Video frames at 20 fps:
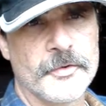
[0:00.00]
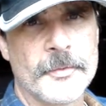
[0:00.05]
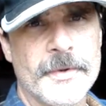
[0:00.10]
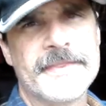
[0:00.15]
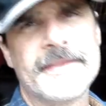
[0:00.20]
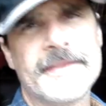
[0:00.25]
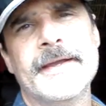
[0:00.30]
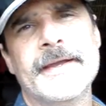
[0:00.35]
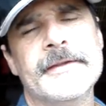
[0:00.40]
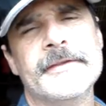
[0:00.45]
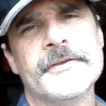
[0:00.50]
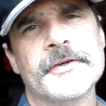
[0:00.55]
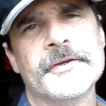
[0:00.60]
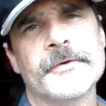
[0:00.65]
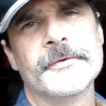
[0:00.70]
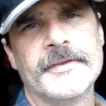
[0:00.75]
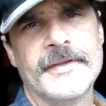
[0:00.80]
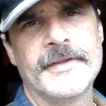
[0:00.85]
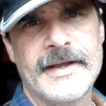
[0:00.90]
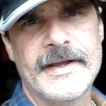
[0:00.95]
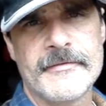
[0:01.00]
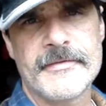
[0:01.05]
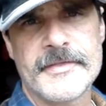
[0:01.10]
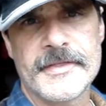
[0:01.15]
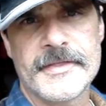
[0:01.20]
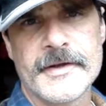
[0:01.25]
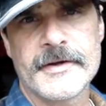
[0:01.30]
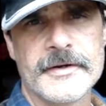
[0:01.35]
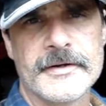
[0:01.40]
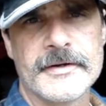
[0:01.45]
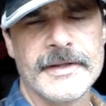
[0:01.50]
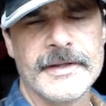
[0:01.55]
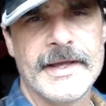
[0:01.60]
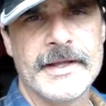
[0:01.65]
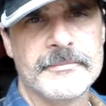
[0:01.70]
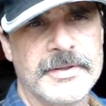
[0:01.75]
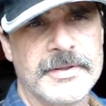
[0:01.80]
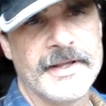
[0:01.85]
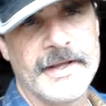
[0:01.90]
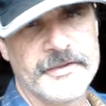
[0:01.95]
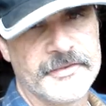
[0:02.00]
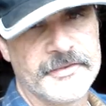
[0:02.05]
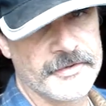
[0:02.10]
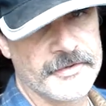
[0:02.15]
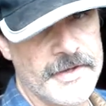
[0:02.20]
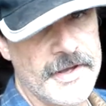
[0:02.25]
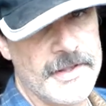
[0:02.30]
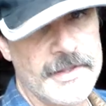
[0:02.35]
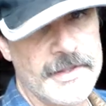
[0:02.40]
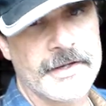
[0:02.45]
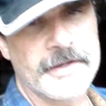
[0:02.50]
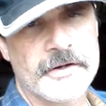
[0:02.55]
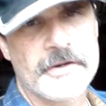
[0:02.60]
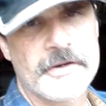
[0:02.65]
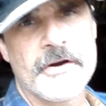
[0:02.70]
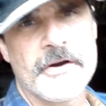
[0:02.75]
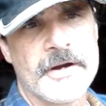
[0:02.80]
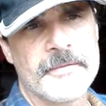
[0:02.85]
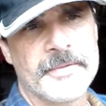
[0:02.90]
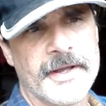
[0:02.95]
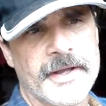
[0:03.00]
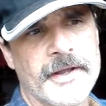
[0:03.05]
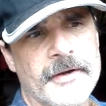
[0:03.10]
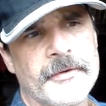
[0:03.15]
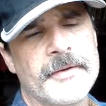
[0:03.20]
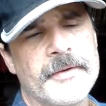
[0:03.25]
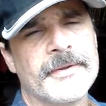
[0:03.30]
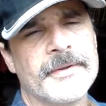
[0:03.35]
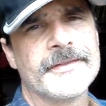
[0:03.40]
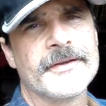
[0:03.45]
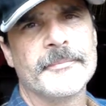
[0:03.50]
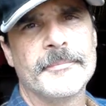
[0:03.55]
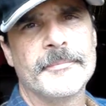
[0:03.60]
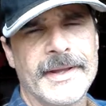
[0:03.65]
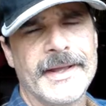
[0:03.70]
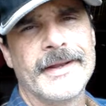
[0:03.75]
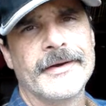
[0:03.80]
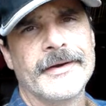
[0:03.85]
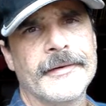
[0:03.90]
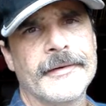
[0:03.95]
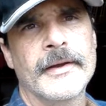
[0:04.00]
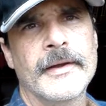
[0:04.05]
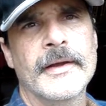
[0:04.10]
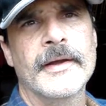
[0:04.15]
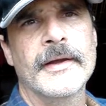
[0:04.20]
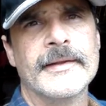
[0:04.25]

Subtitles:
What they do, they have thicker lead plates. They're not like a car battery, but they're better.